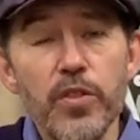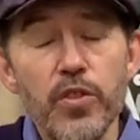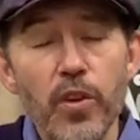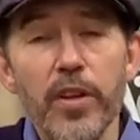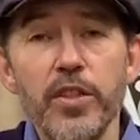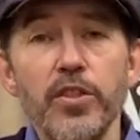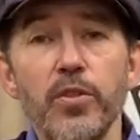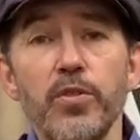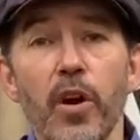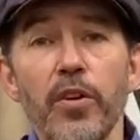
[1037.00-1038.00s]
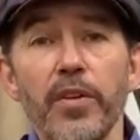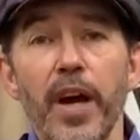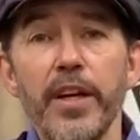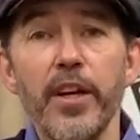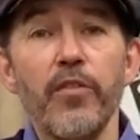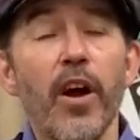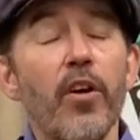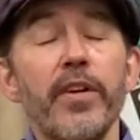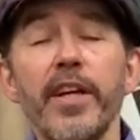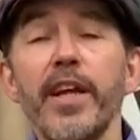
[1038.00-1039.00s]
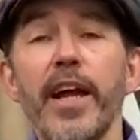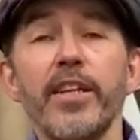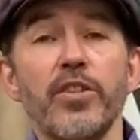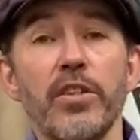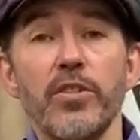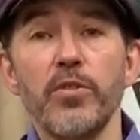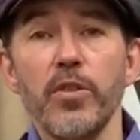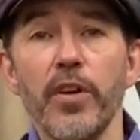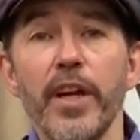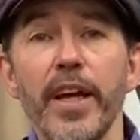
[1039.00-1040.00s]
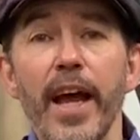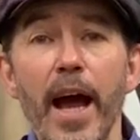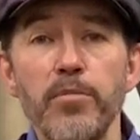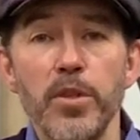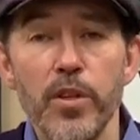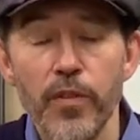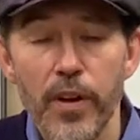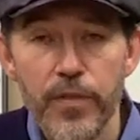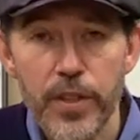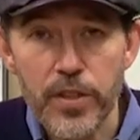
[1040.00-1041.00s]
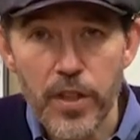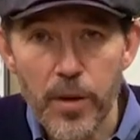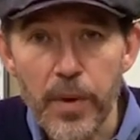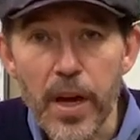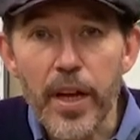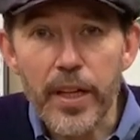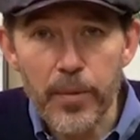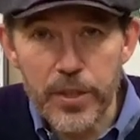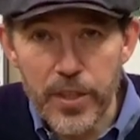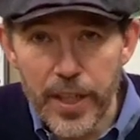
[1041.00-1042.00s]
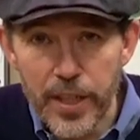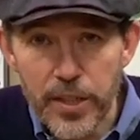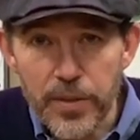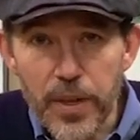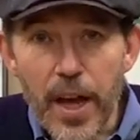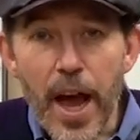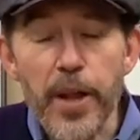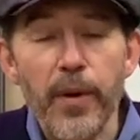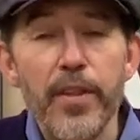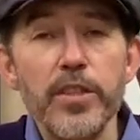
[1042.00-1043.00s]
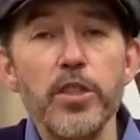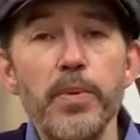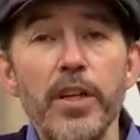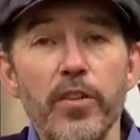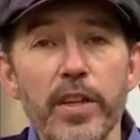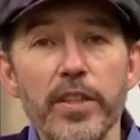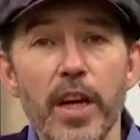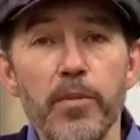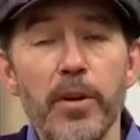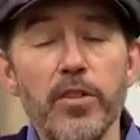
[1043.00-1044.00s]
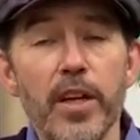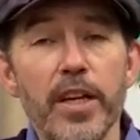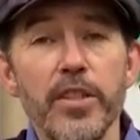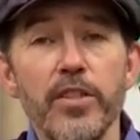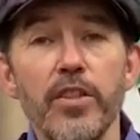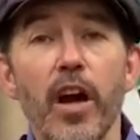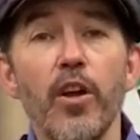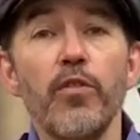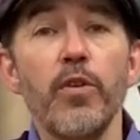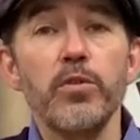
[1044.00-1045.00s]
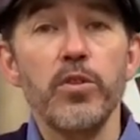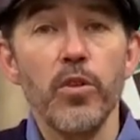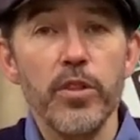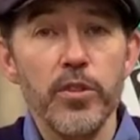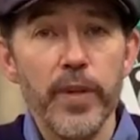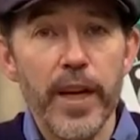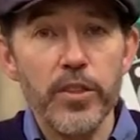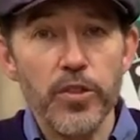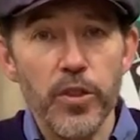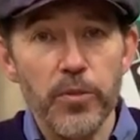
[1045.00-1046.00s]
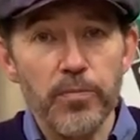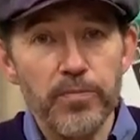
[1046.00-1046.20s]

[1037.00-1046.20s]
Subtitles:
try this suit on and get it right, or indeed any suit on and get it absolutely right first time, come and see us. Anyway, this has been Chris at Motolegends. I look forward to talking to you again soon.